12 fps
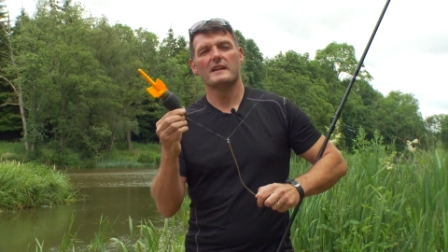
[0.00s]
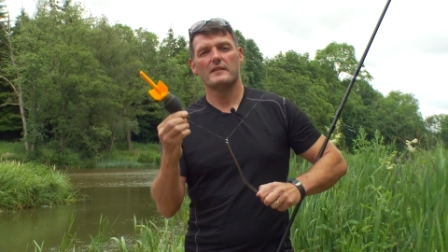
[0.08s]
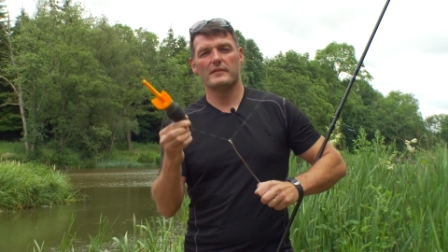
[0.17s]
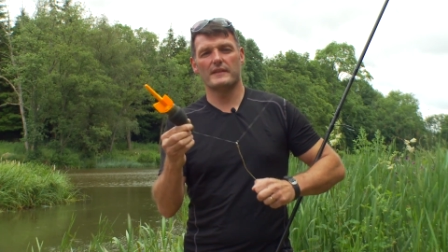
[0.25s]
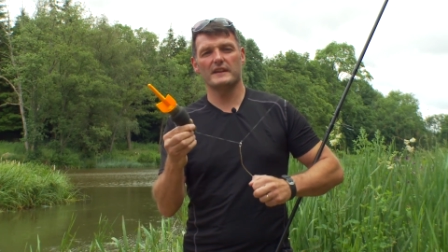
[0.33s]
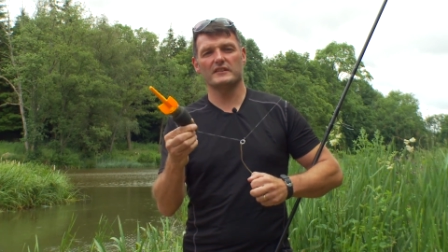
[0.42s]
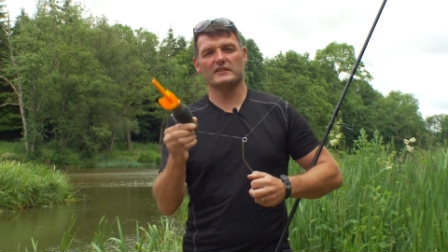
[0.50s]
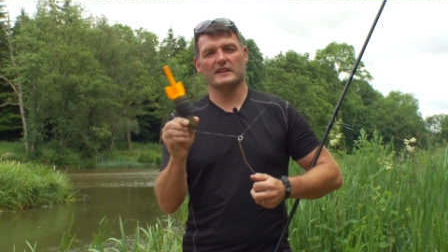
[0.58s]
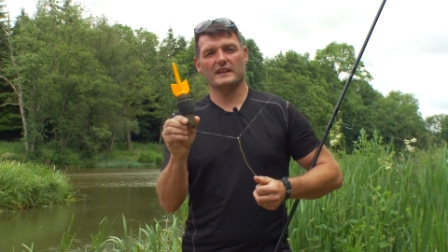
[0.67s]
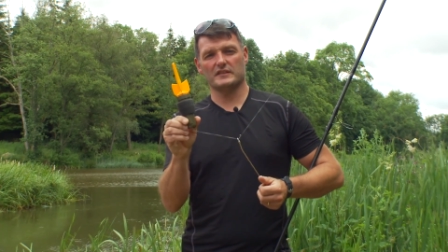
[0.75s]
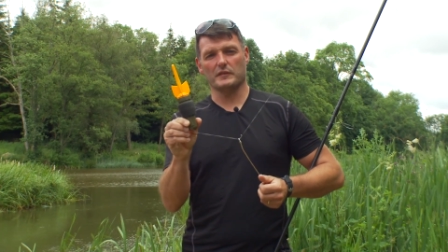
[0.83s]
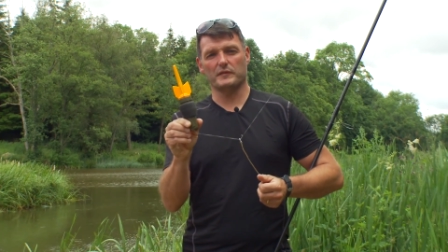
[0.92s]
This
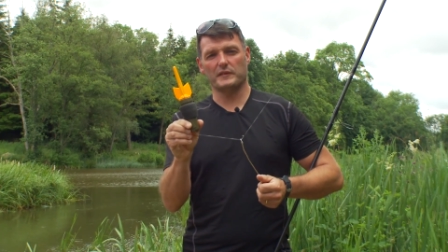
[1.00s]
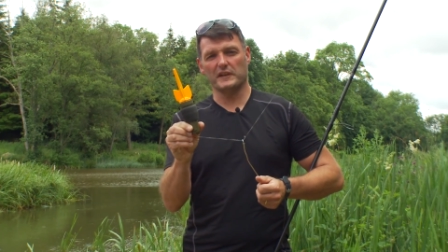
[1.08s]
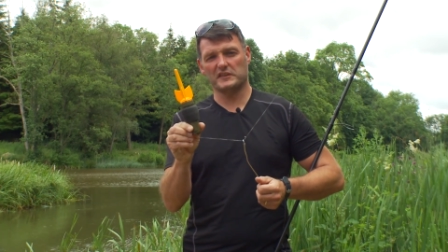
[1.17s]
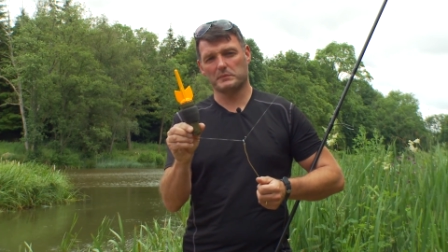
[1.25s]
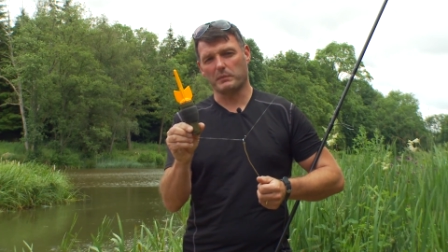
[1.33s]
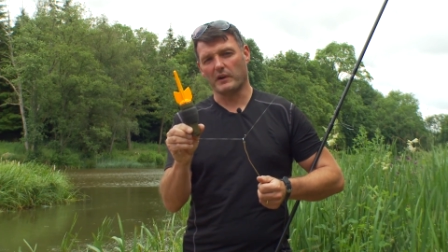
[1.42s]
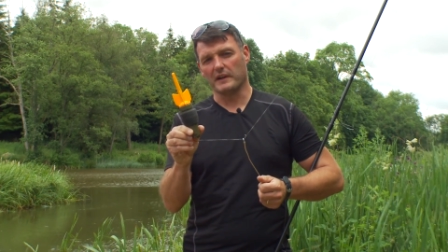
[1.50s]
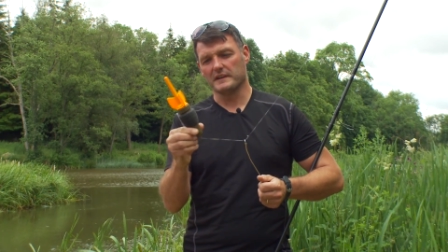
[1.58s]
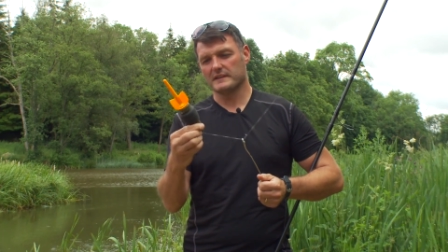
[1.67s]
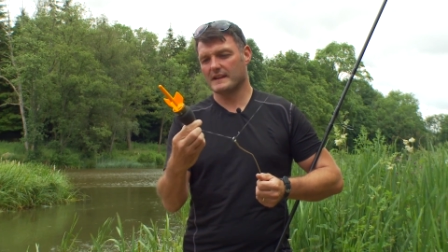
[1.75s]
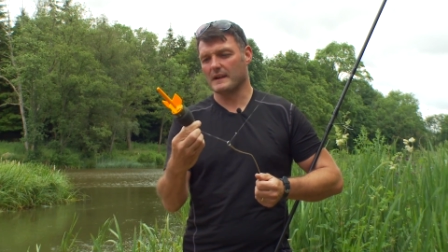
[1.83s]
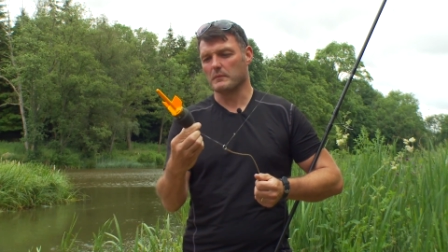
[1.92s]
is a FishSpy.
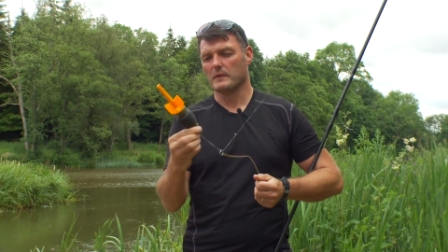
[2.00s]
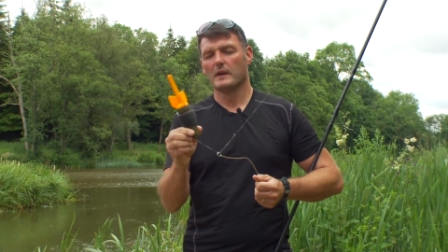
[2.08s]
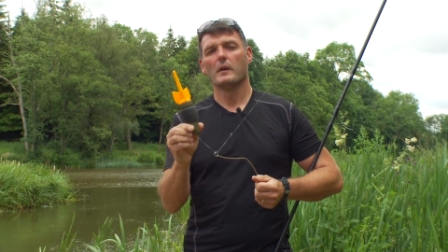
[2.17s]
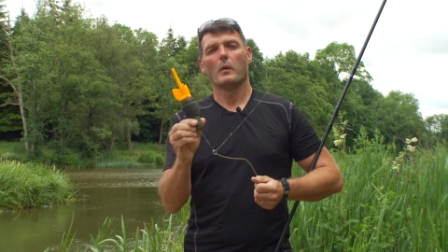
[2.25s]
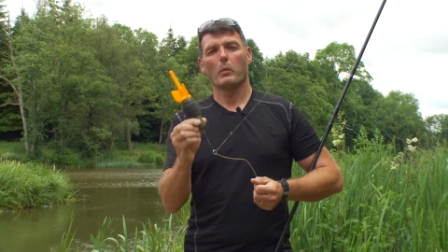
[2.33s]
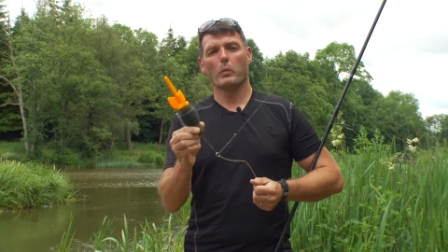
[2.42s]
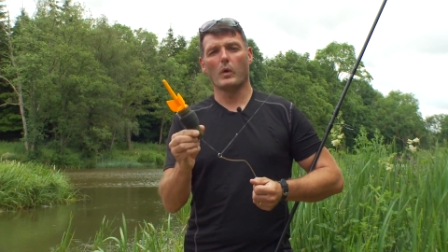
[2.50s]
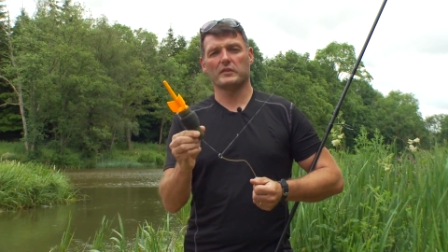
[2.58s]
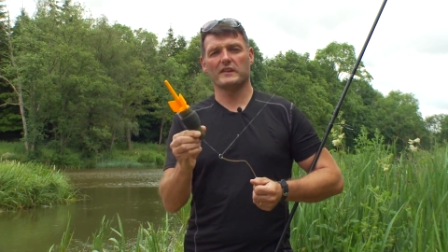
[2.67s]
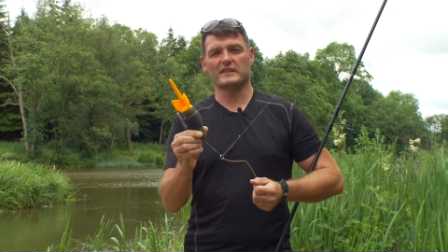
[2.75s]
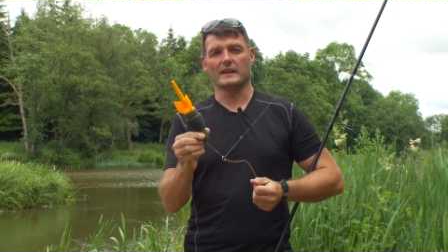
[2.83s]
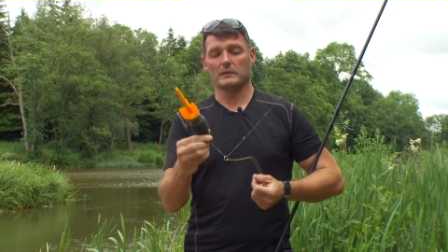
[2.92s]
Now, what
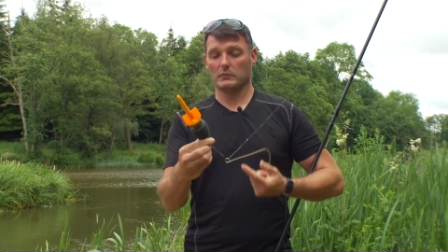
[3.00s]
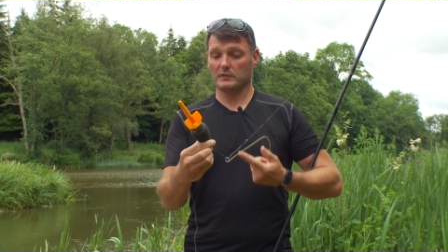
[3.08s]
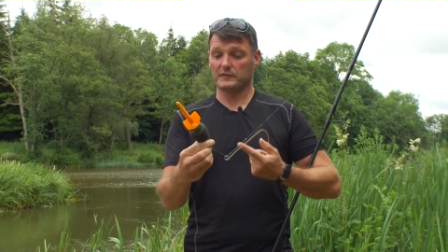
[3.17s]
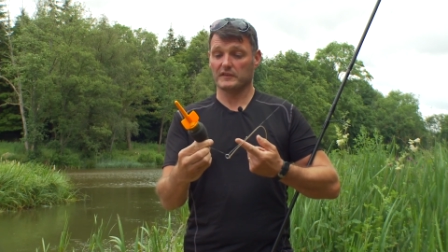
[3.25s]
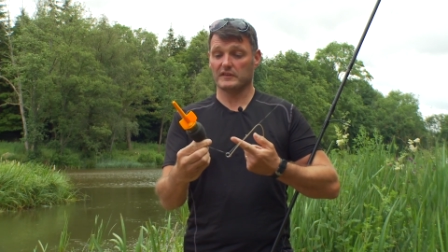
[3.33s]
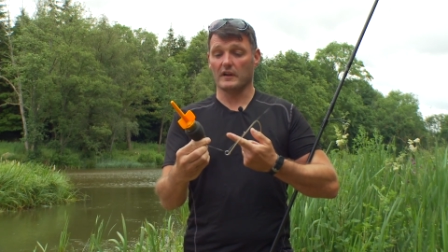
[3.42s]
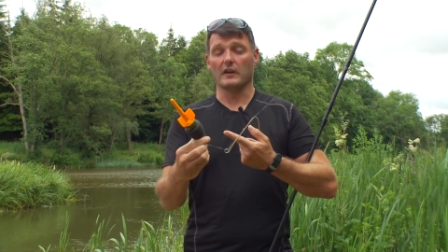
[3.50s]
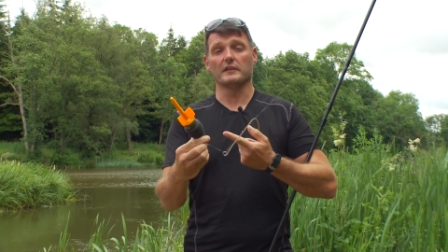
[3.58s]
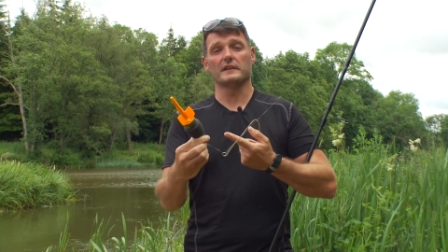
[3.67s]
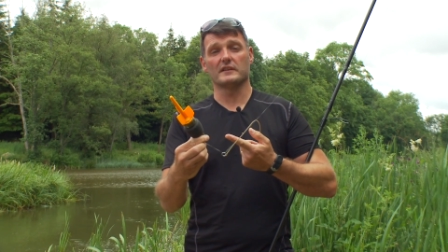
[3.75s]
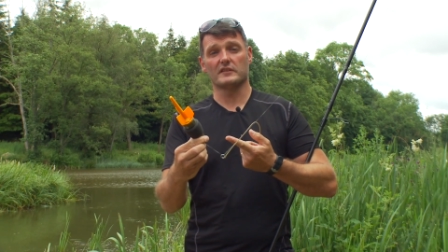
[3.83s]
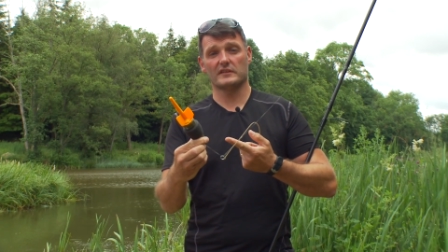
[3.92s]
is it? Well, for a start,
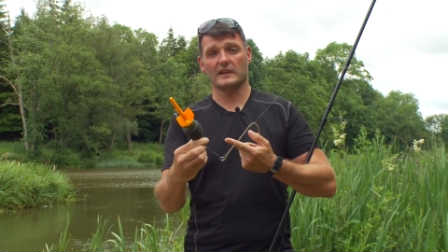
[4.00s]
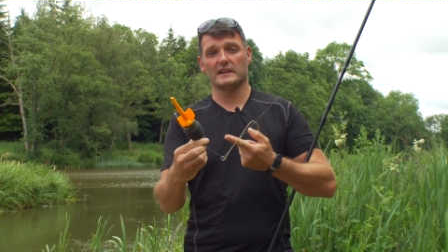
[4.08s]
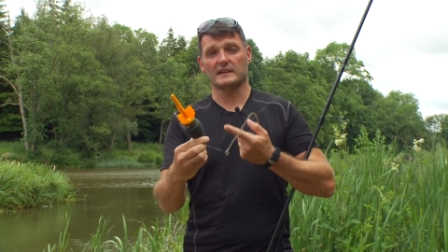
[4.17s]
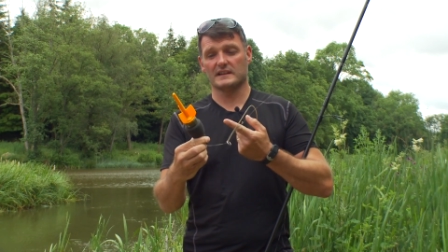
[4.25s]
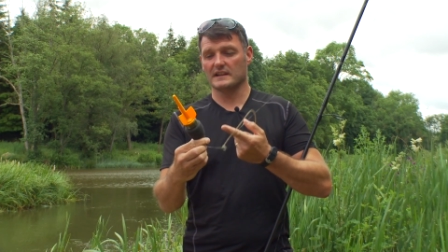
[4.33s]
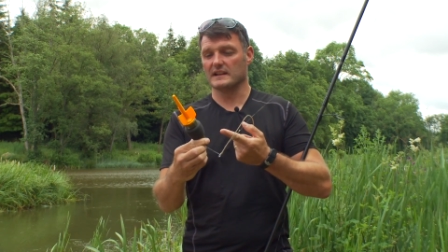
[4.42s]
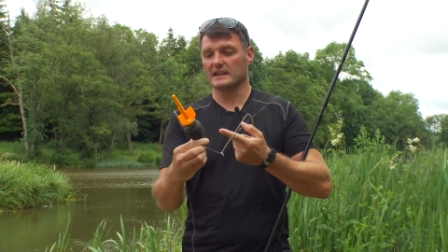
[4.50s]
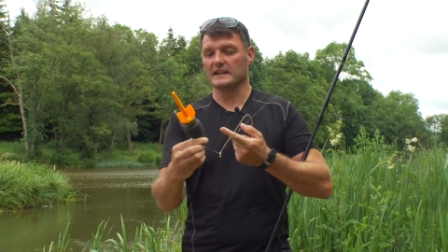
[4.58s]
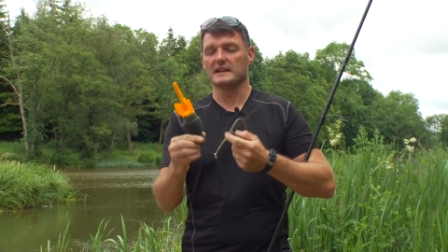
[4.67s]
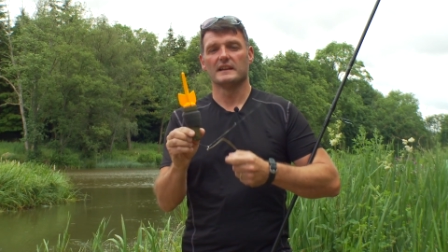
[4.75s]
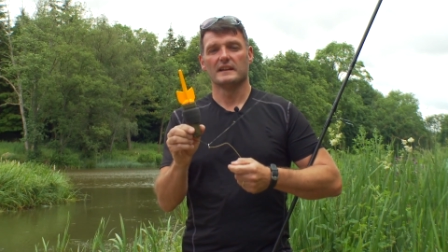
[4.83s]
you can see clearly